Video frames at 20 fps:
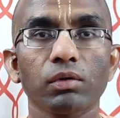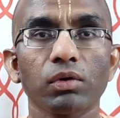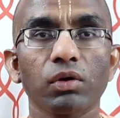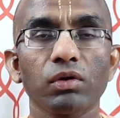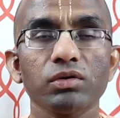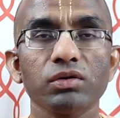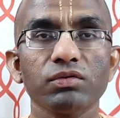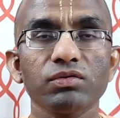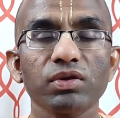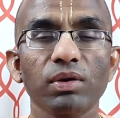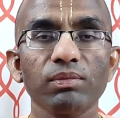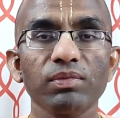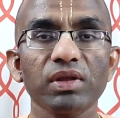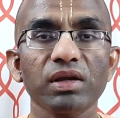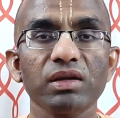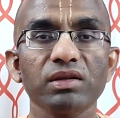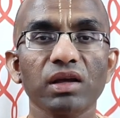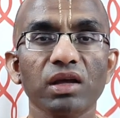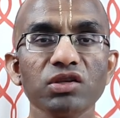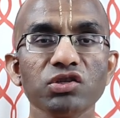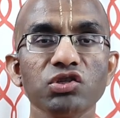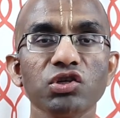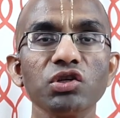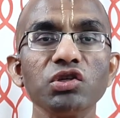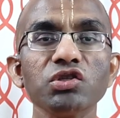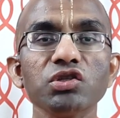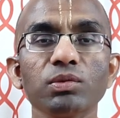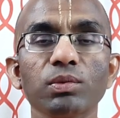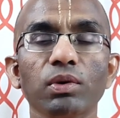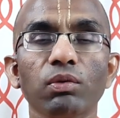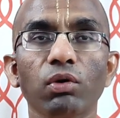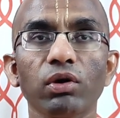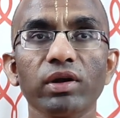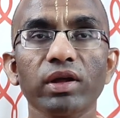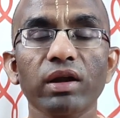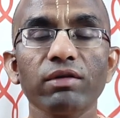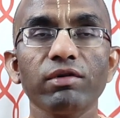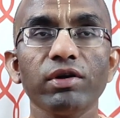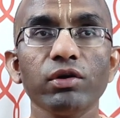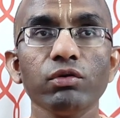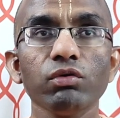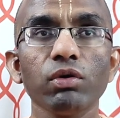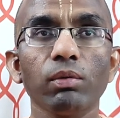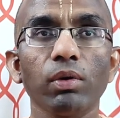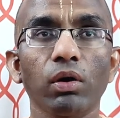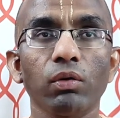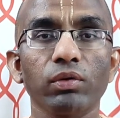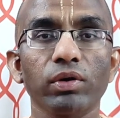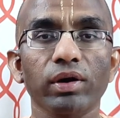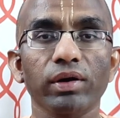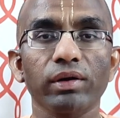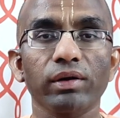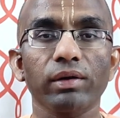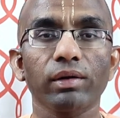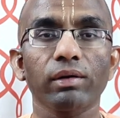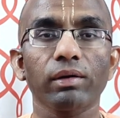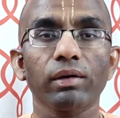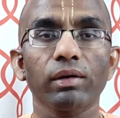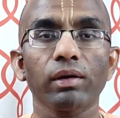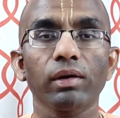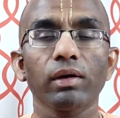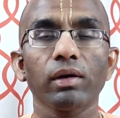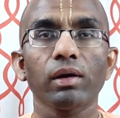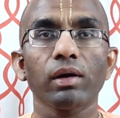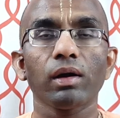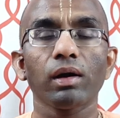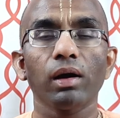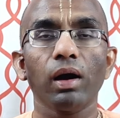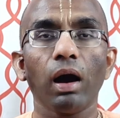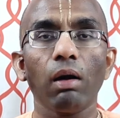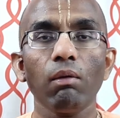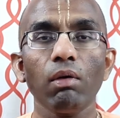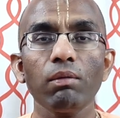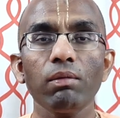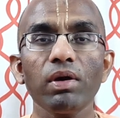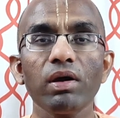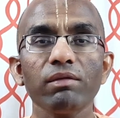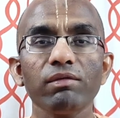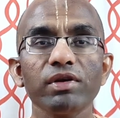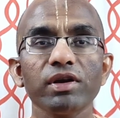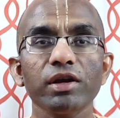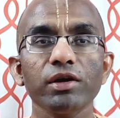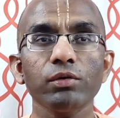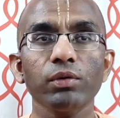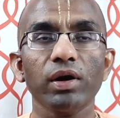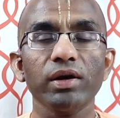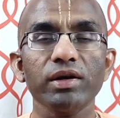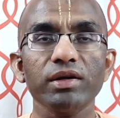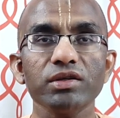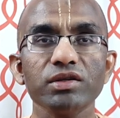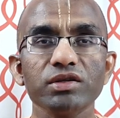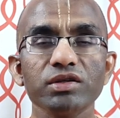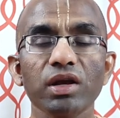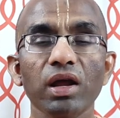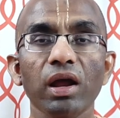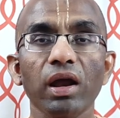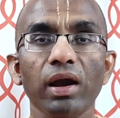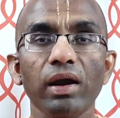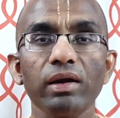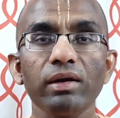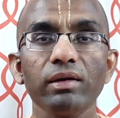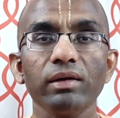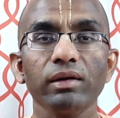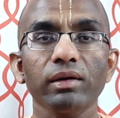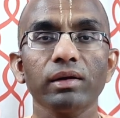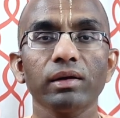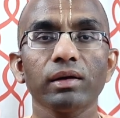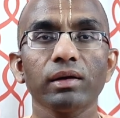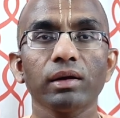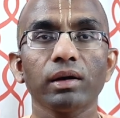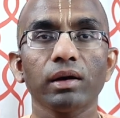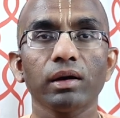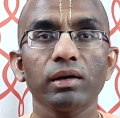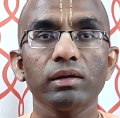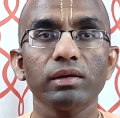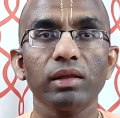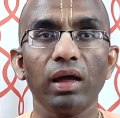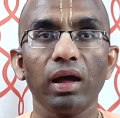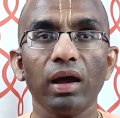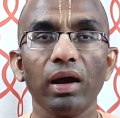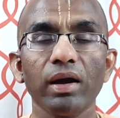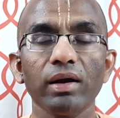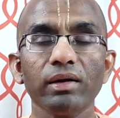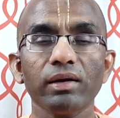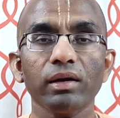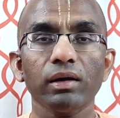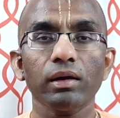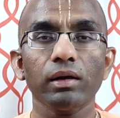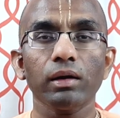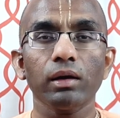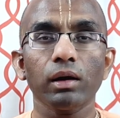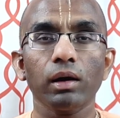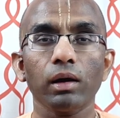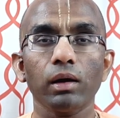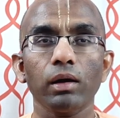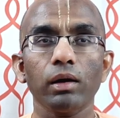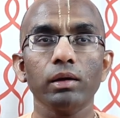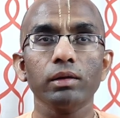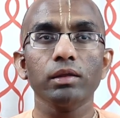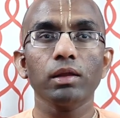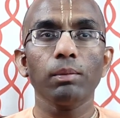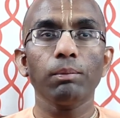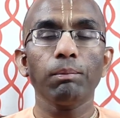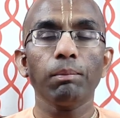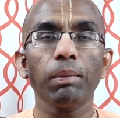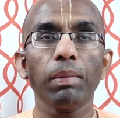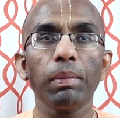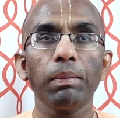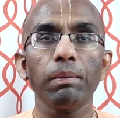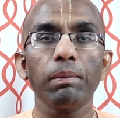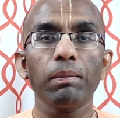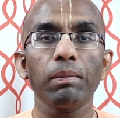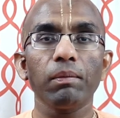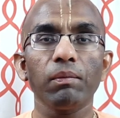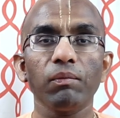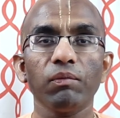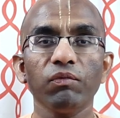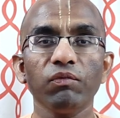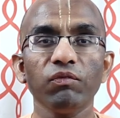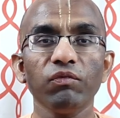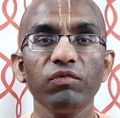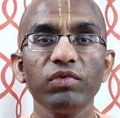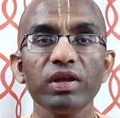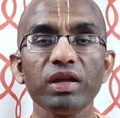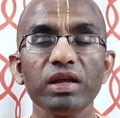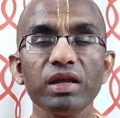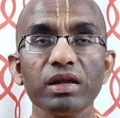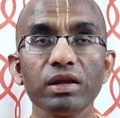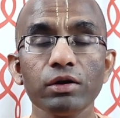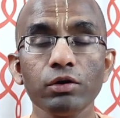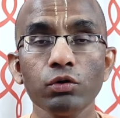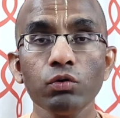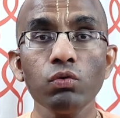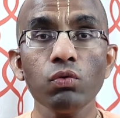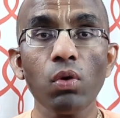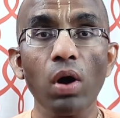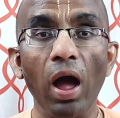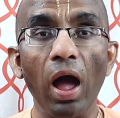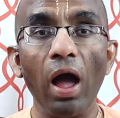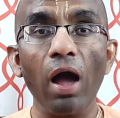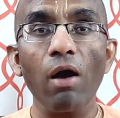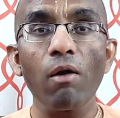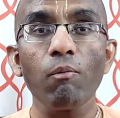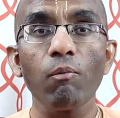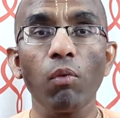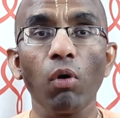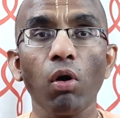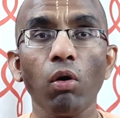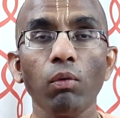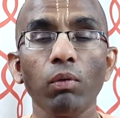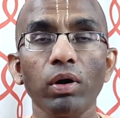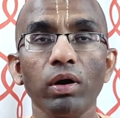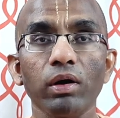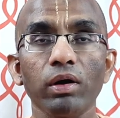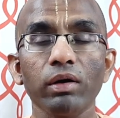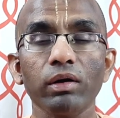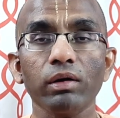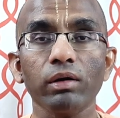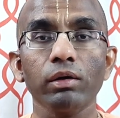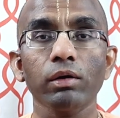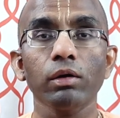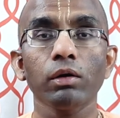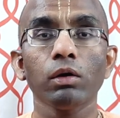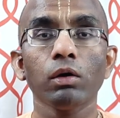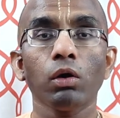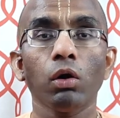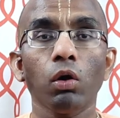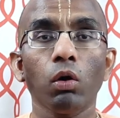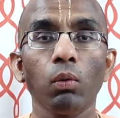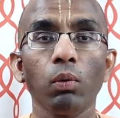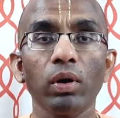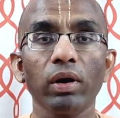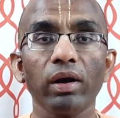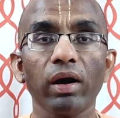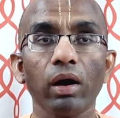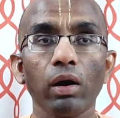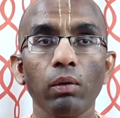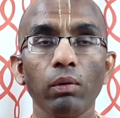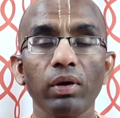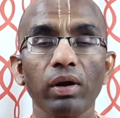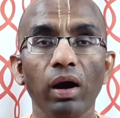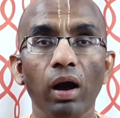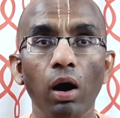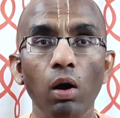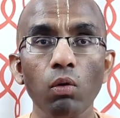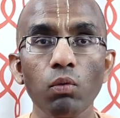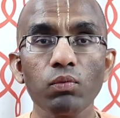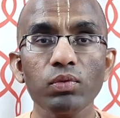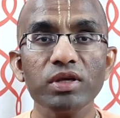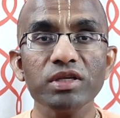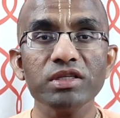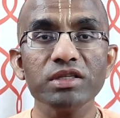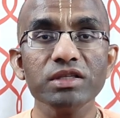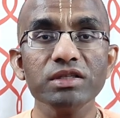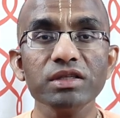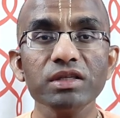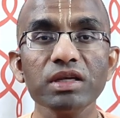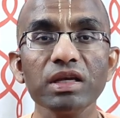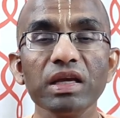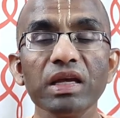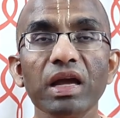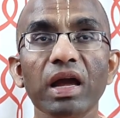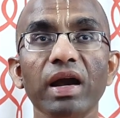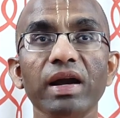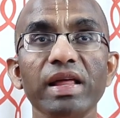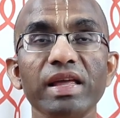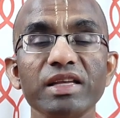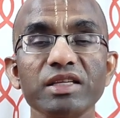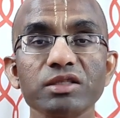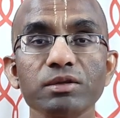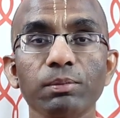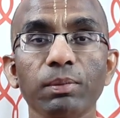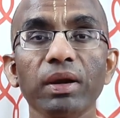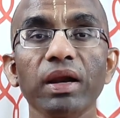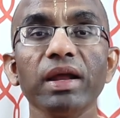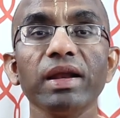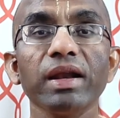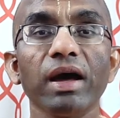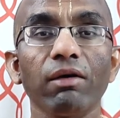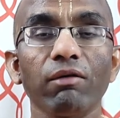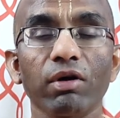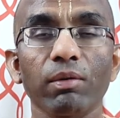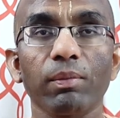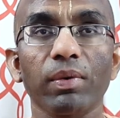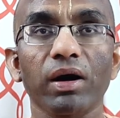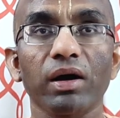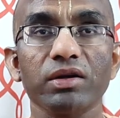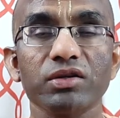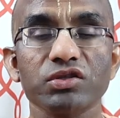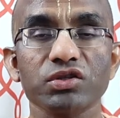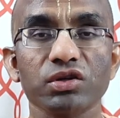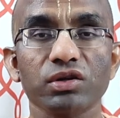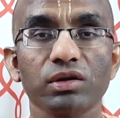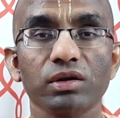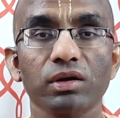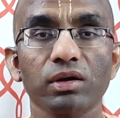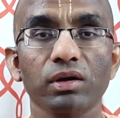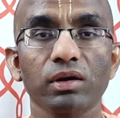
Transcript: Because if something is unchangeable, what can we do about it? However, we need to understand that we do have power over how we see and explain our past.